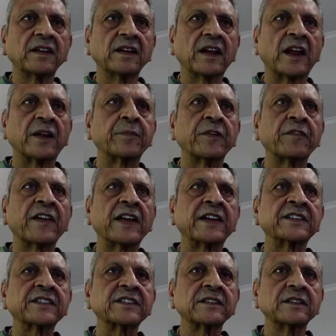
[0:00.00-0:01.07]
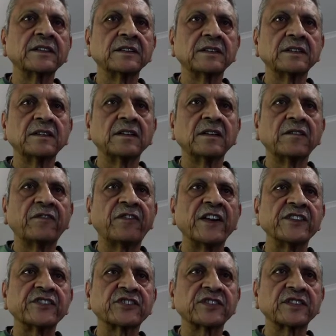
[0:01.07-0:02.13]
and prevent
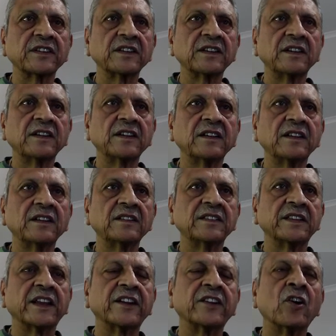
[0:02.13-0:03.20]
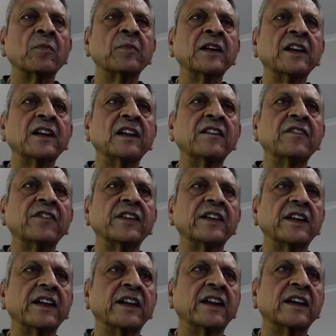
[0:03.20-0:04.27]
fish that normally live
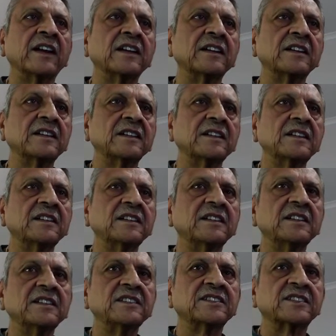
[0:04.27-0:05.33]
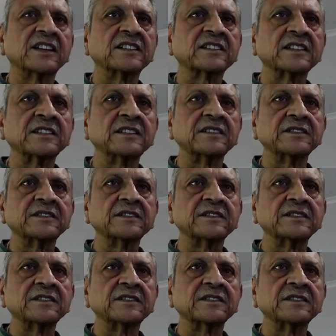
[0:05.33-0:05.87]
in a certain